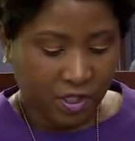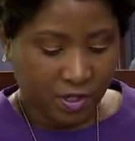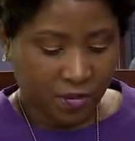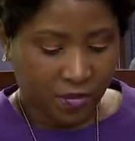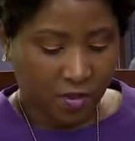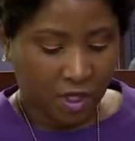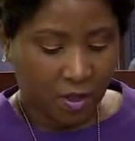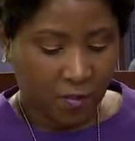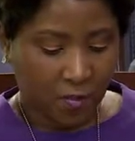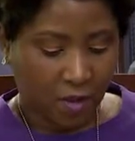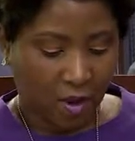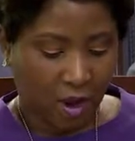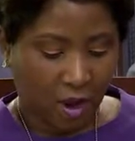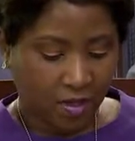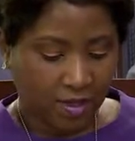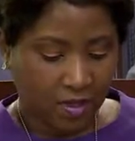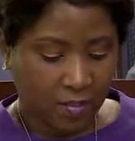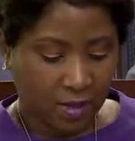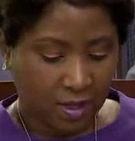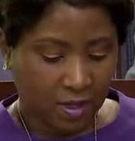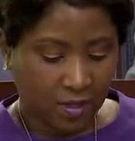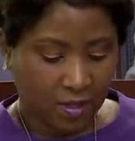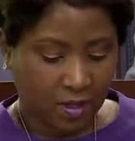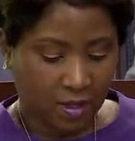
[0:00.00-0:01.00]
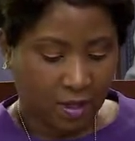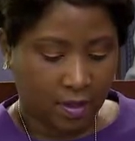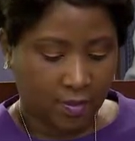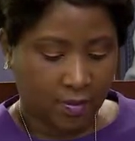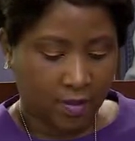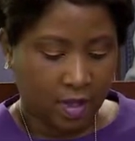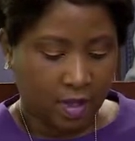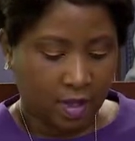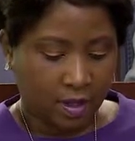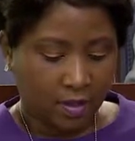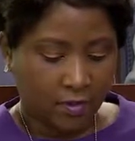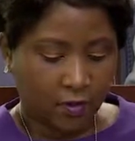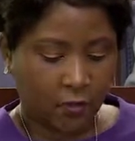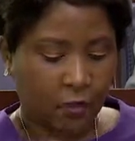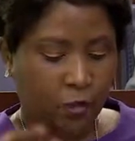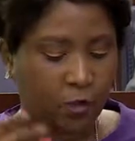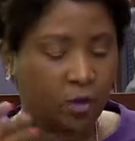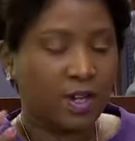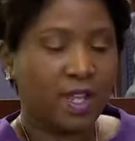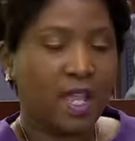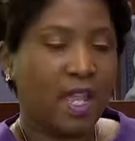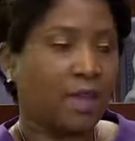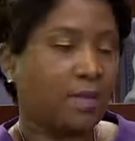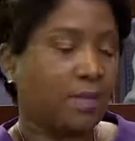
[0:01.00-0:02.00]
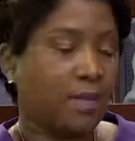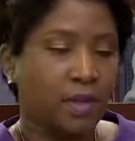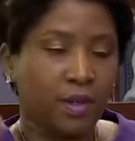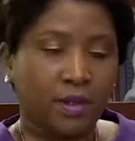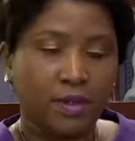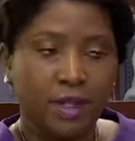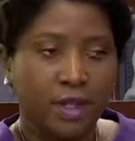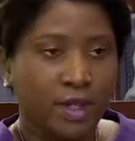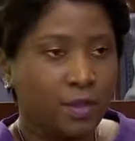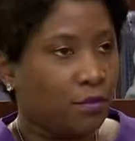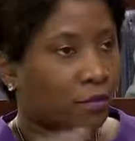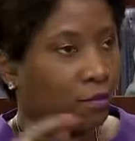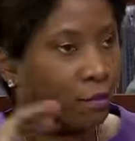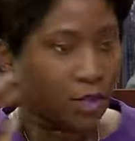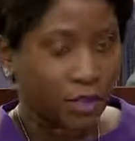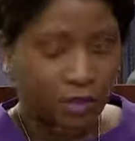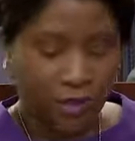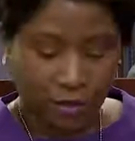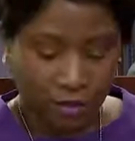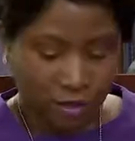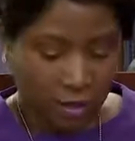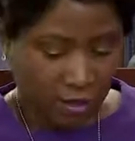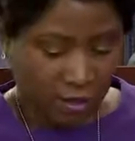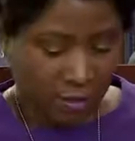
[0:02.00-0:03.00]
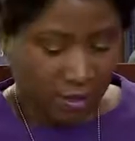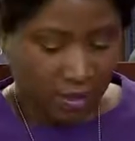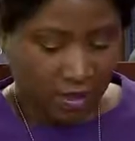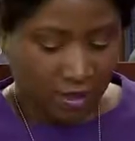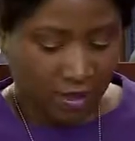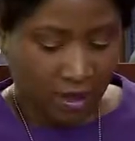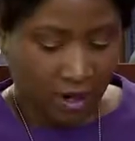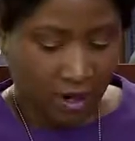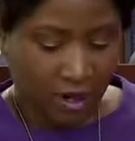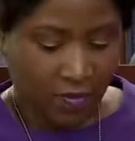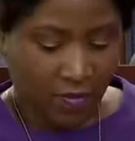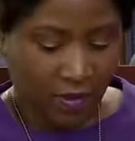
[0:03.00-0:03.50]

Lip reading: of the approximate 48 million rental units that are